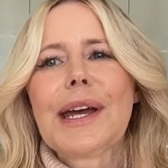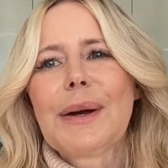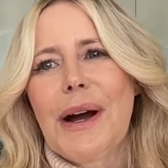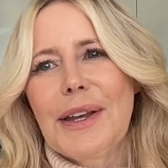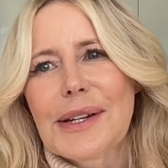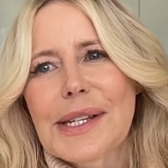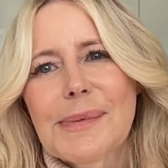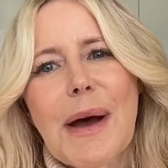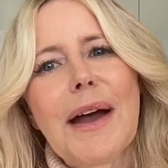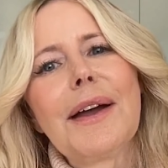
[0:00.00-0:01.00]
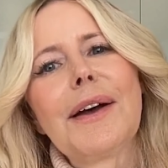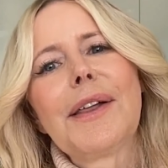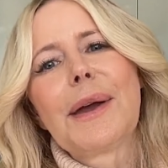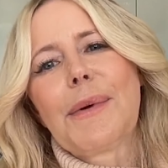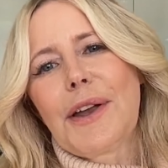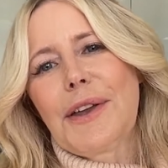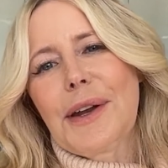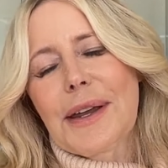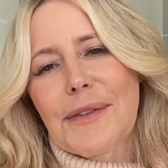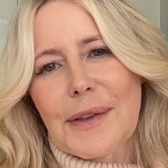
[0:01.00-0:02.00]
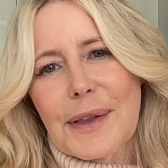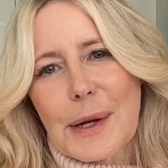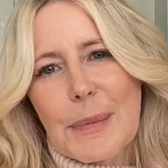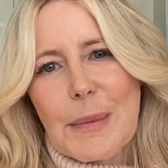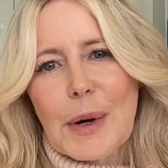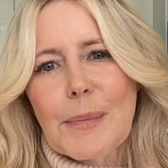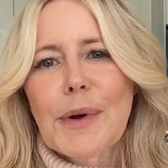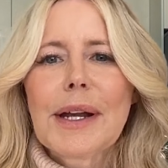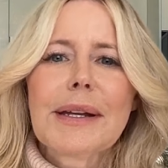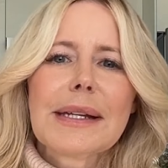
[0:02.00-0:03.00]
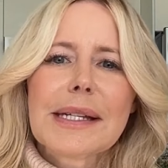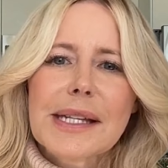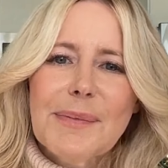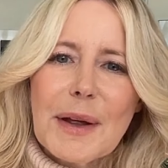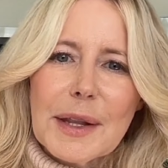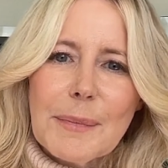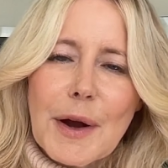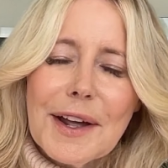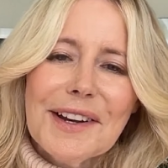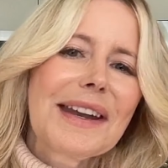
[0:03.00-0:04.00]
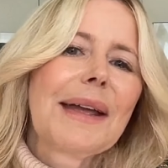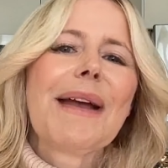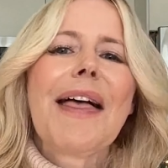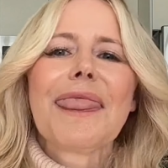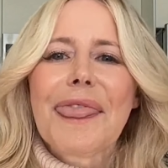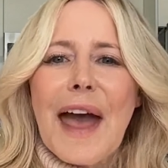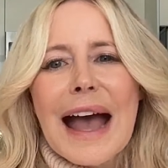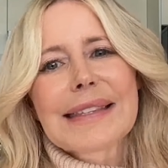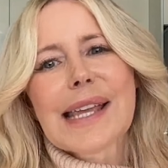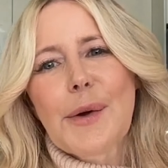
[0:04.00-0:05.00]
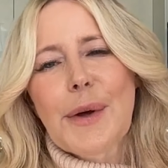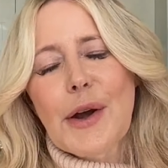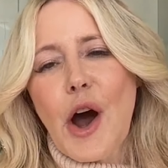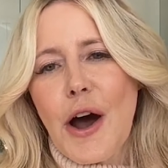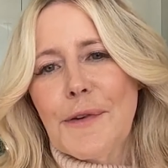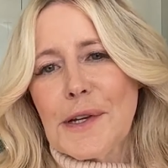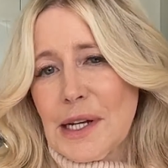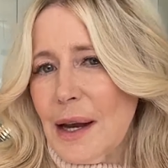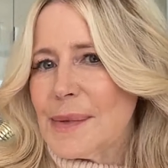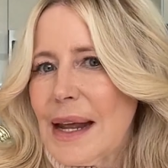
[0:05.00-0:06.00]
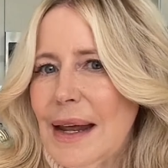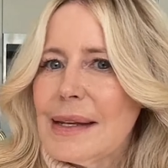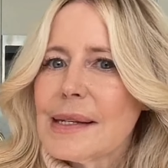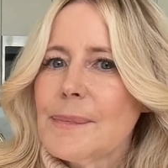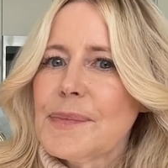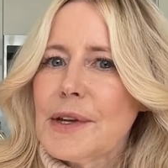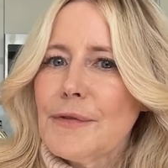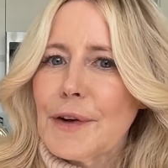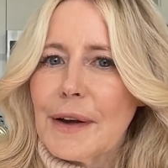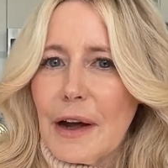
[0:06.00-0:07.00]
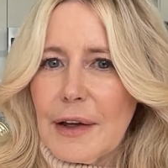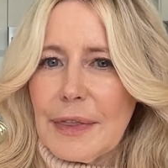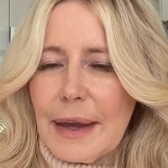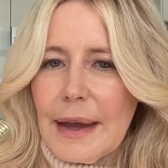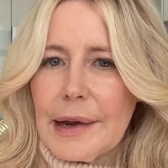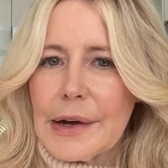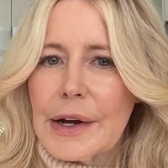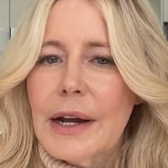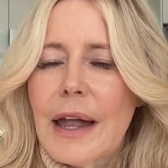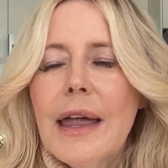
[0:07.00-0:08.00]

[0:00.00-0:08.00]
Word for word: They want you to smile. They want you to give it a little bit more brightness and smile in the product name. And that's how it oftentimes ends up different on the air.